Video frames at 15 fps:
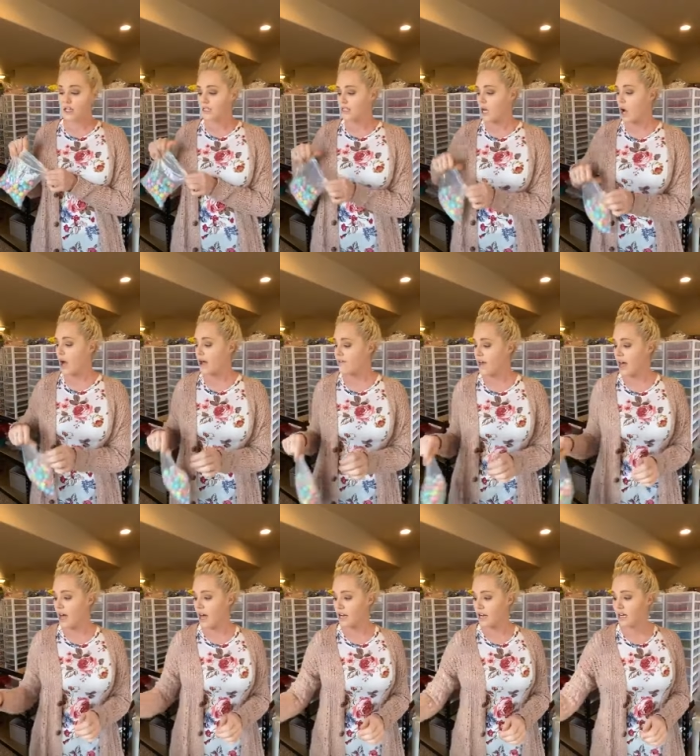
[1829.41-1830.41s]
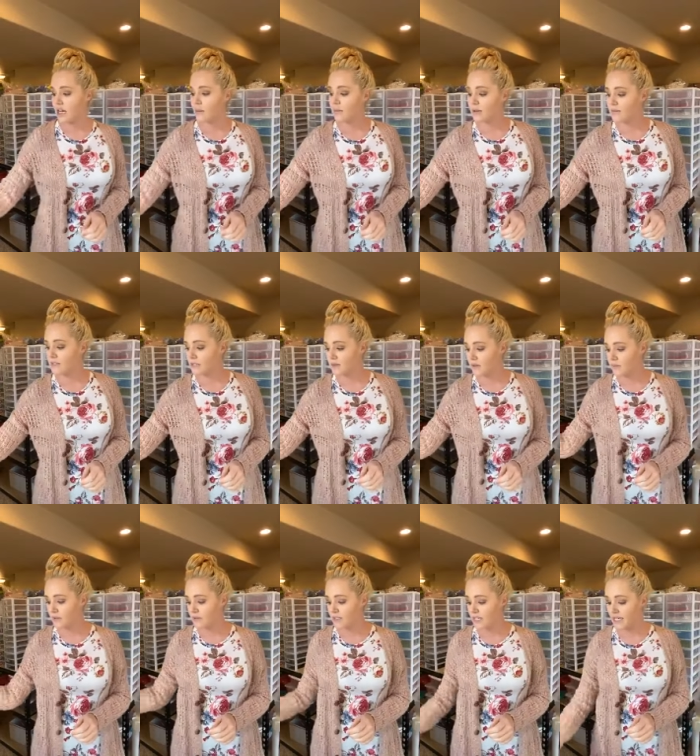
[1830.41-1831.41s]
So I've had a couple of different
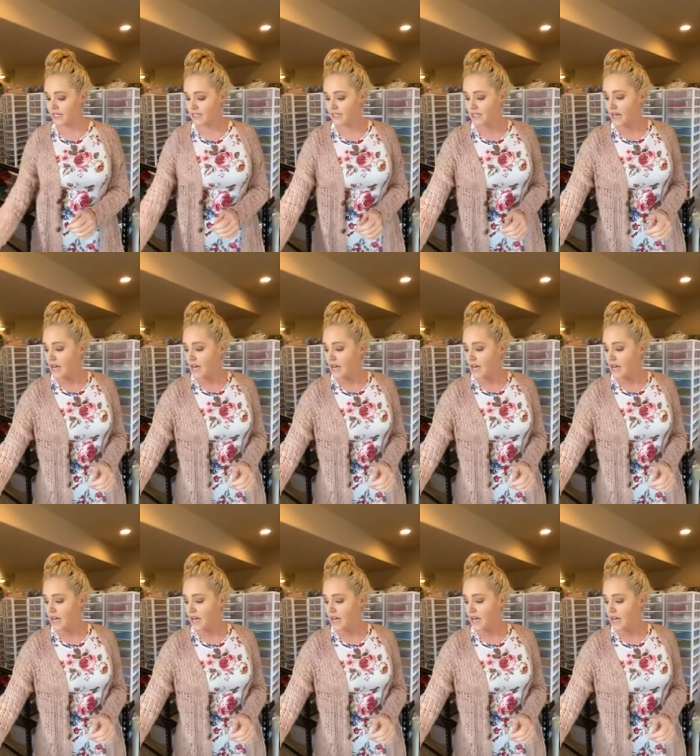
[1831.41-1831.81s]
boutiques.